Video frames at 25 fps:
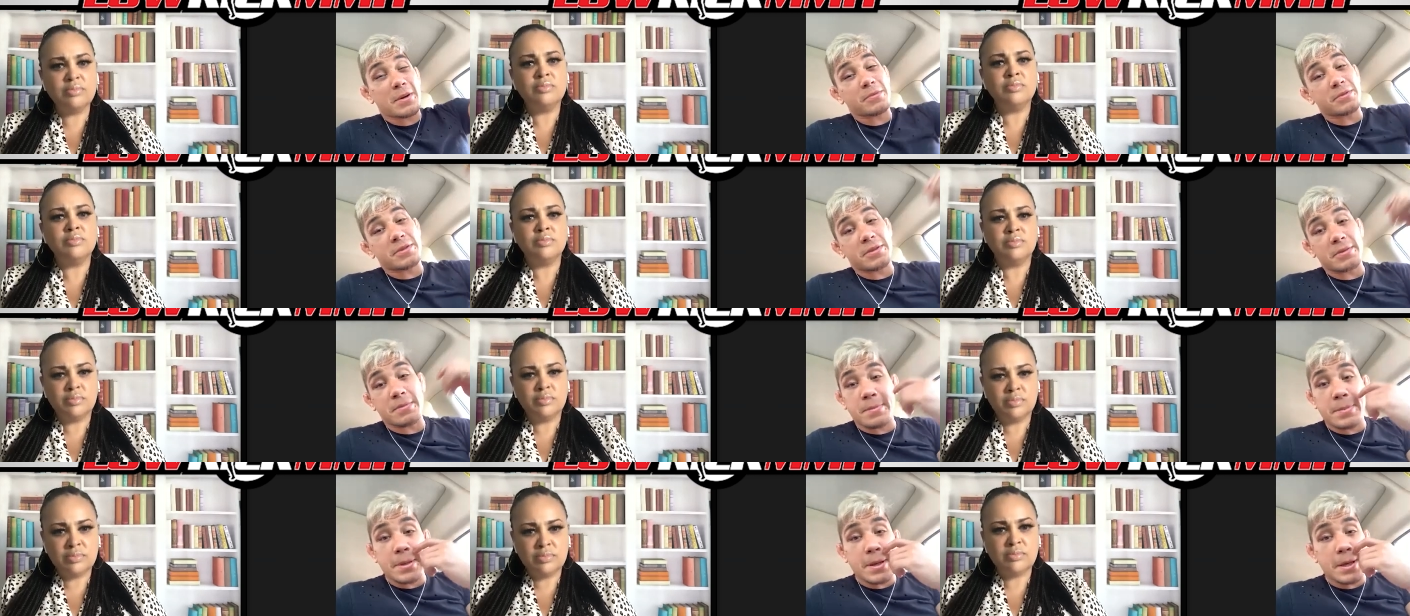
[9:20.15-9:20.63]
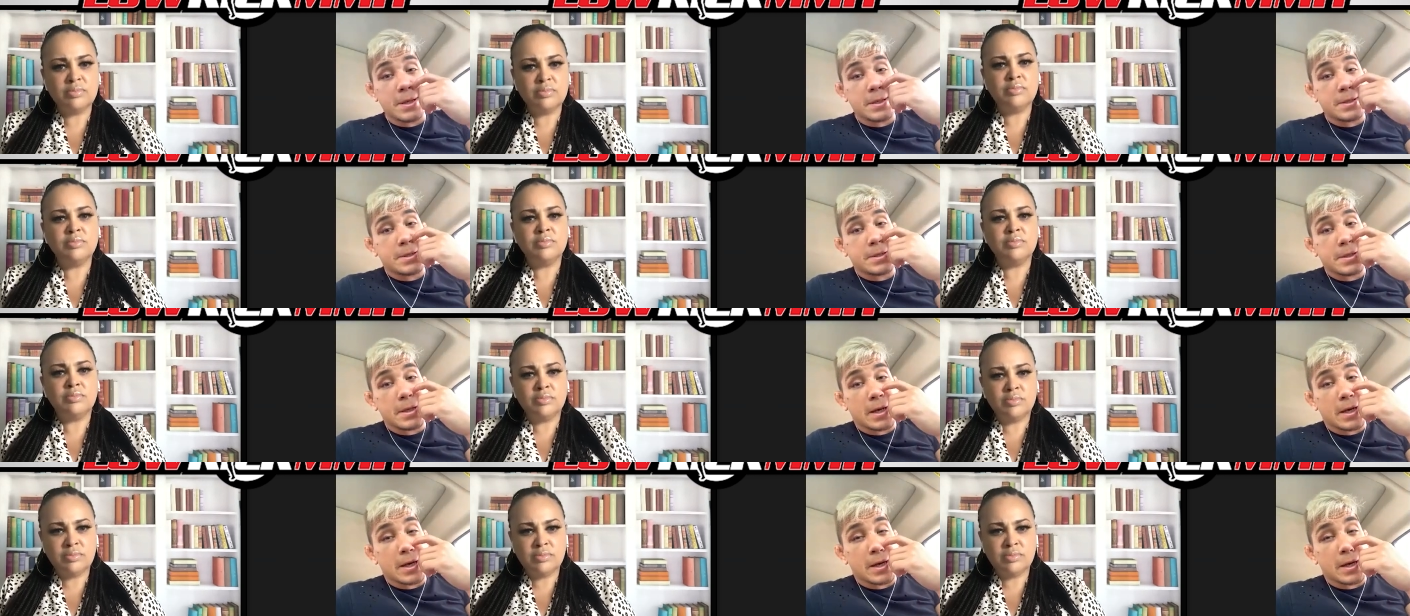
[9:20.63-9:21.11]
Speaker 1: But I was a
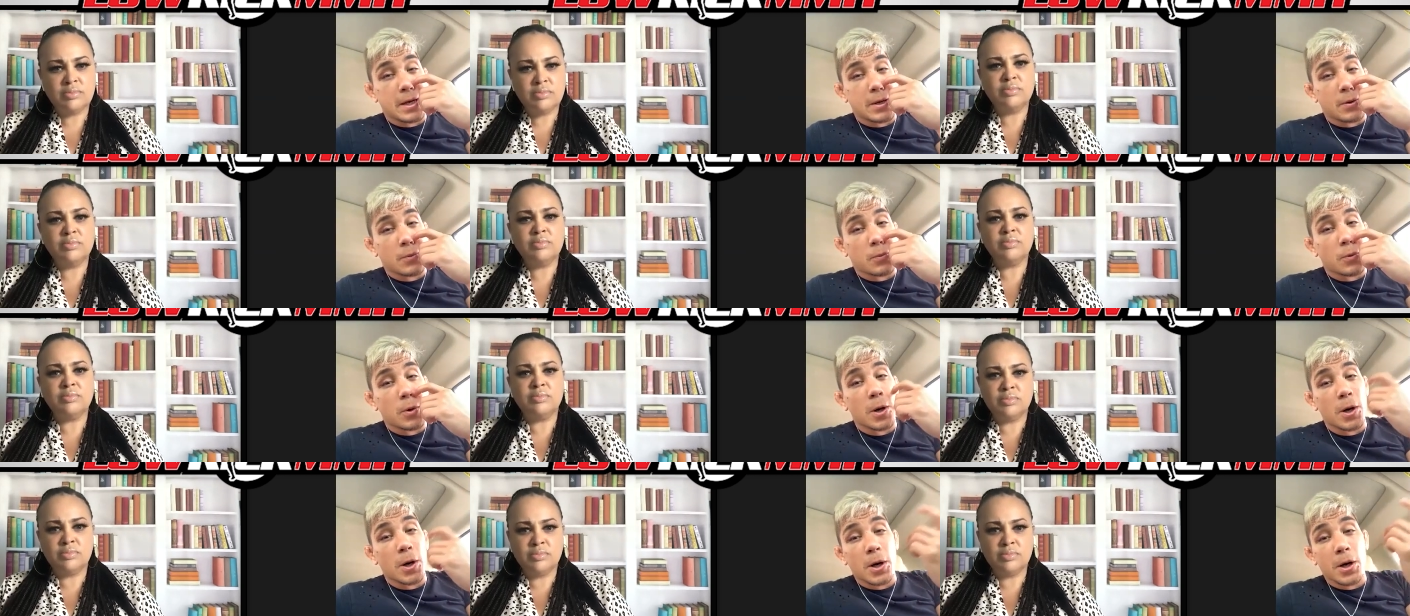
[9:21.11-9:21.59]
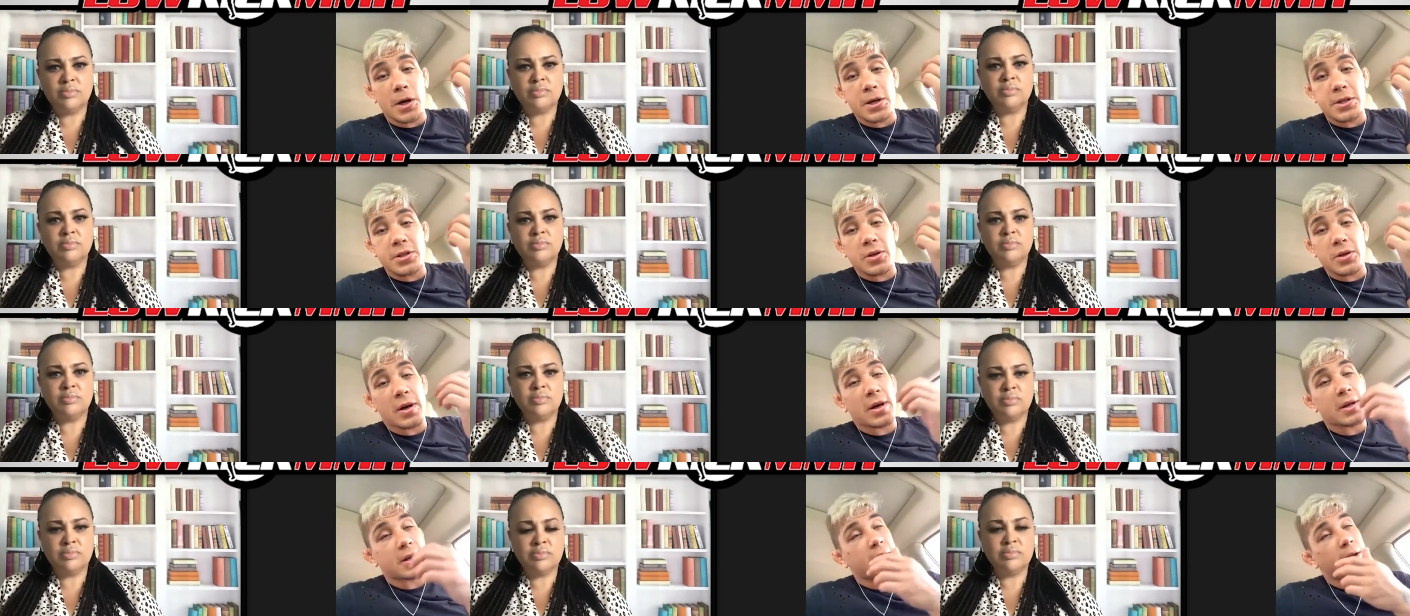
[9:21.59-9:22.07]
bit uh,
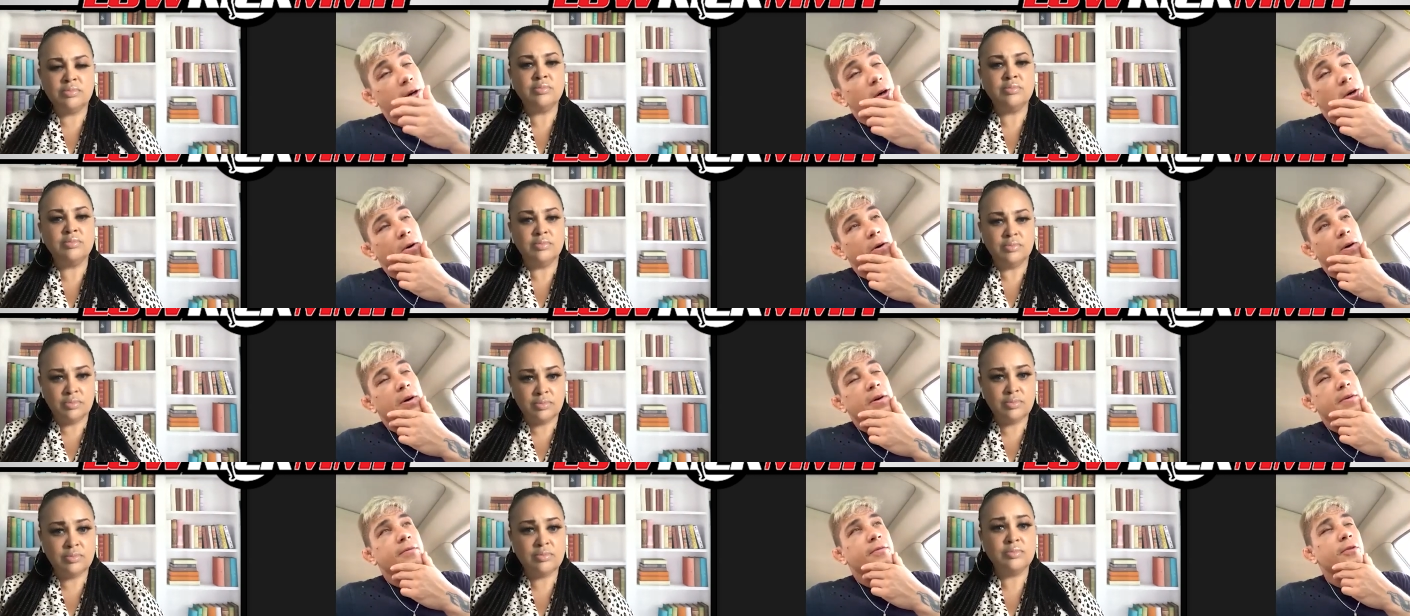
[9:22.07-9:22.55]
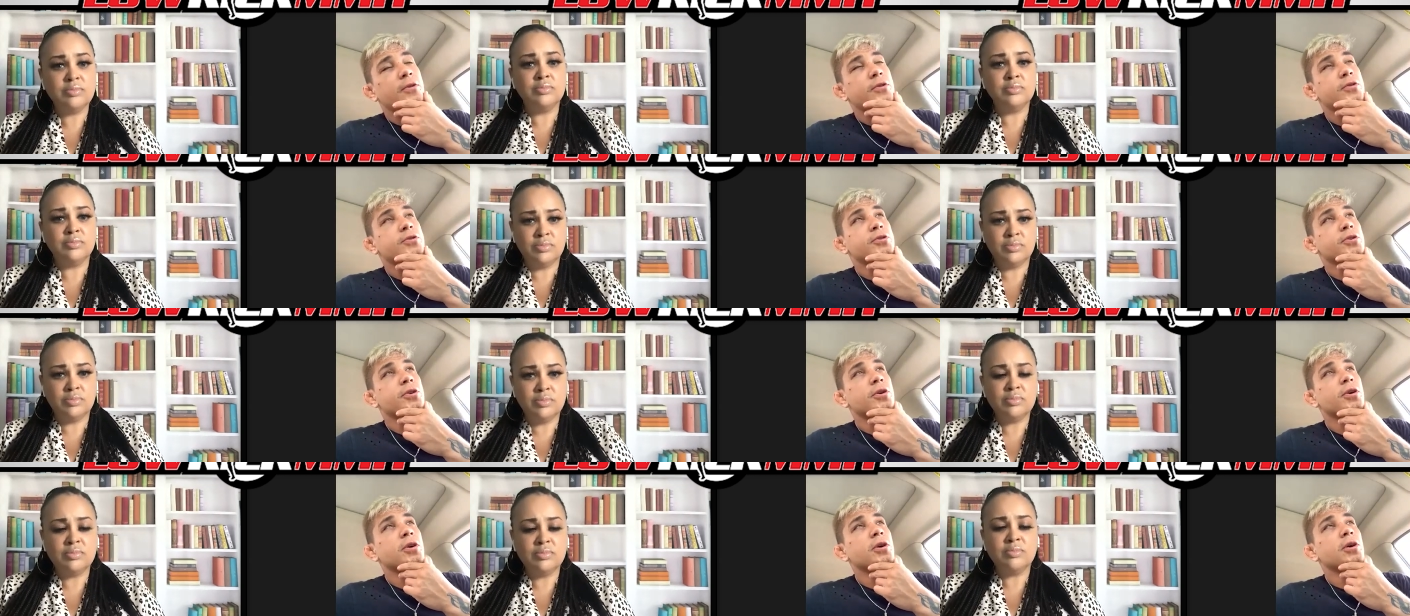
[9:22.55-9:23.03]
worried. You know, I didn't know if
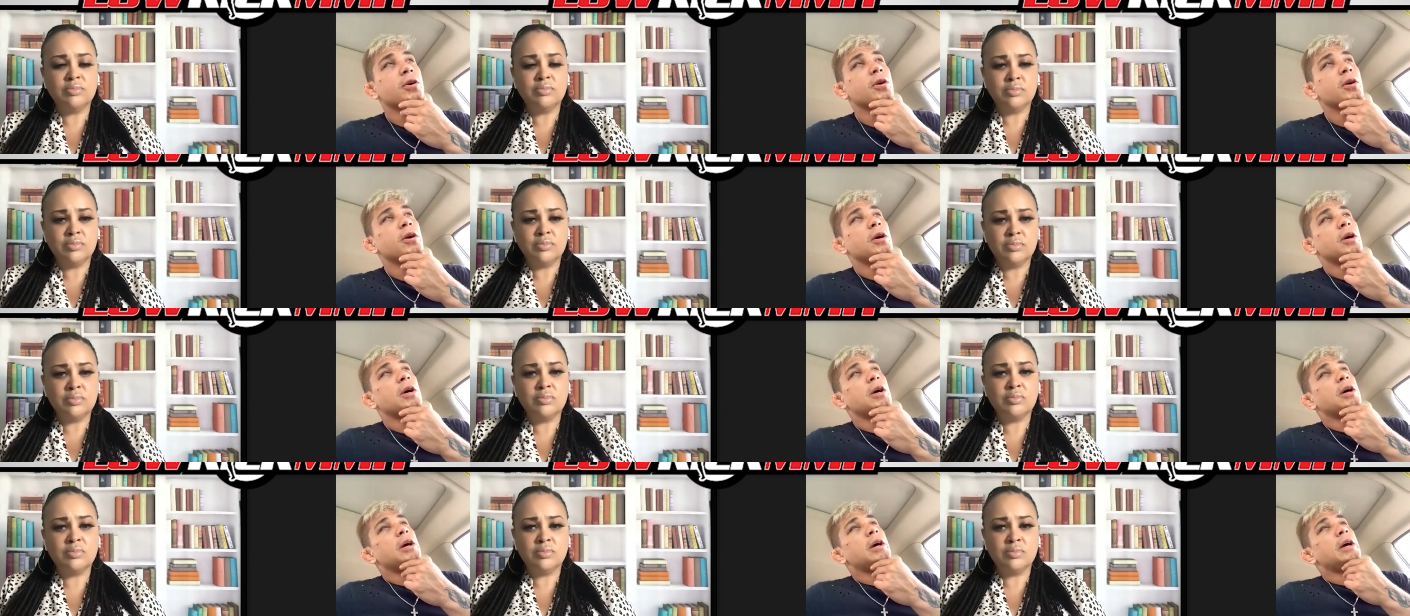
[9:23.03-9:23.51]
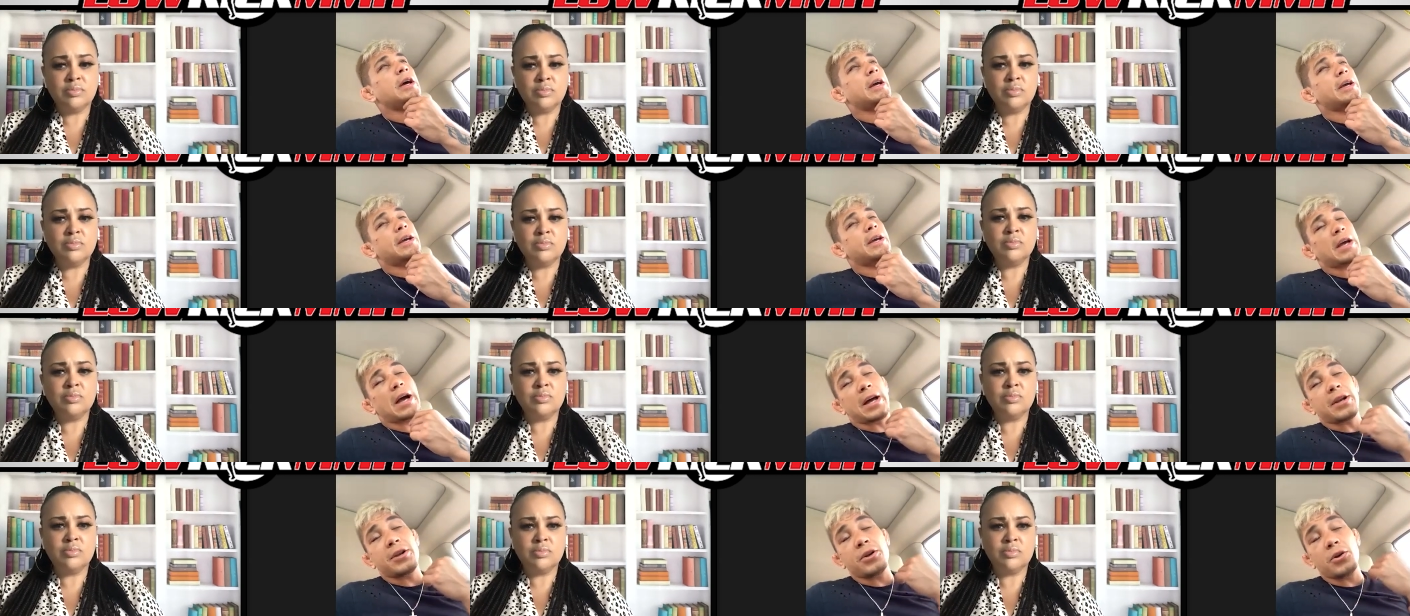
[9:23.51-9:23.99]
for sure.
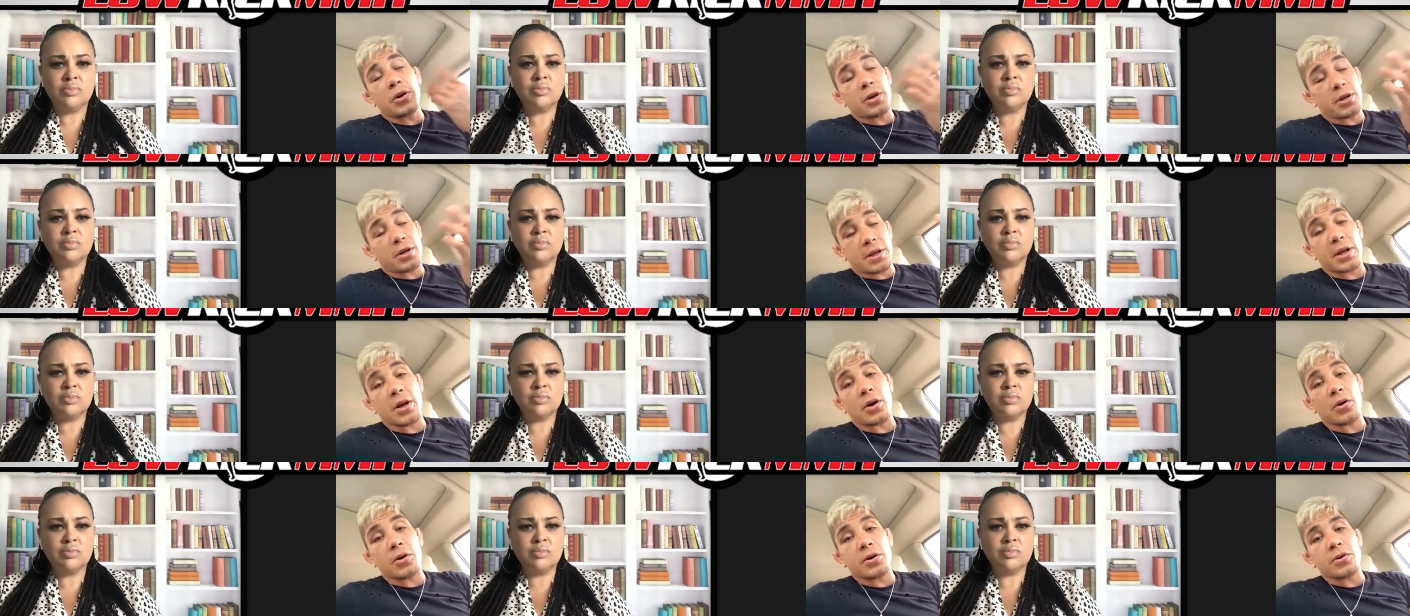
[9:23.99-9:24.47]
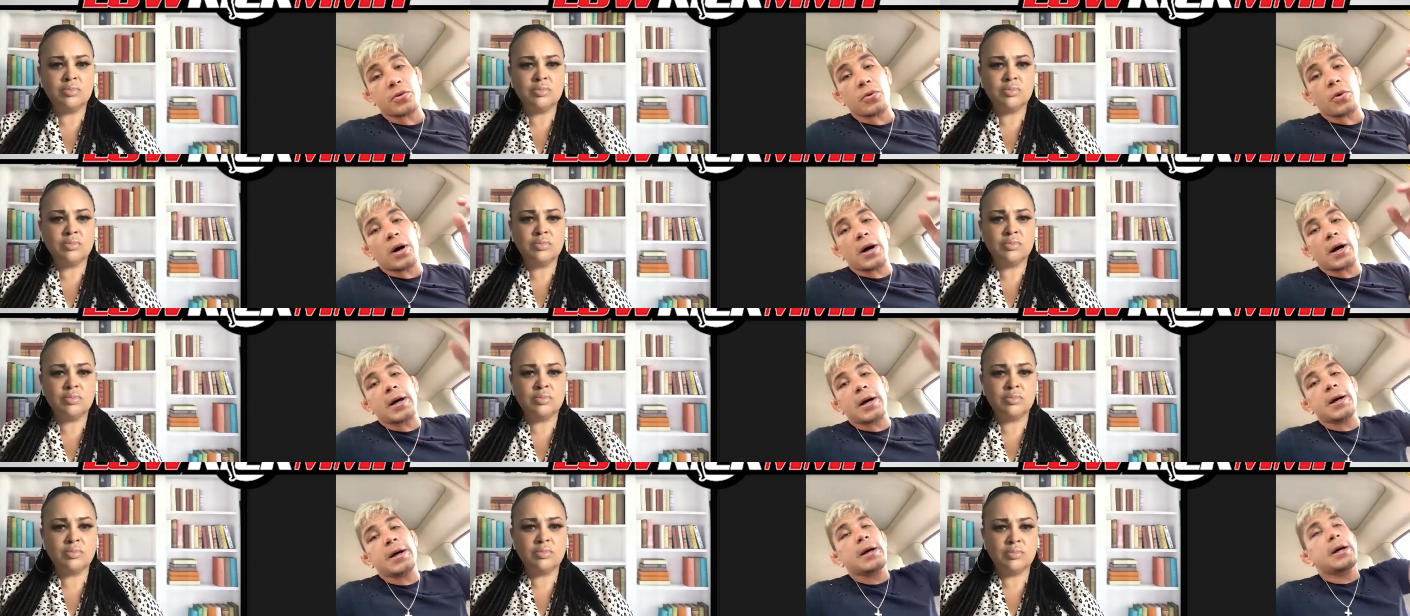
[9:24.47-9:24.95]
It could, I knew it could go either
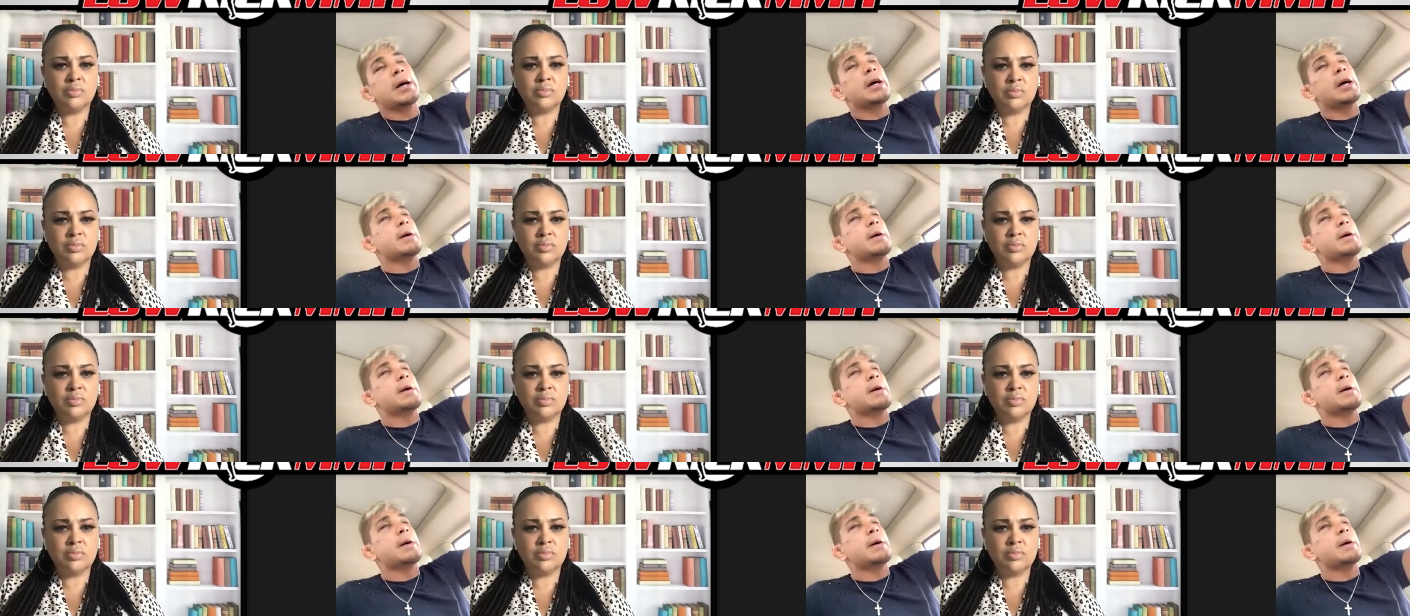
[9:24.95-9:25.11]
way.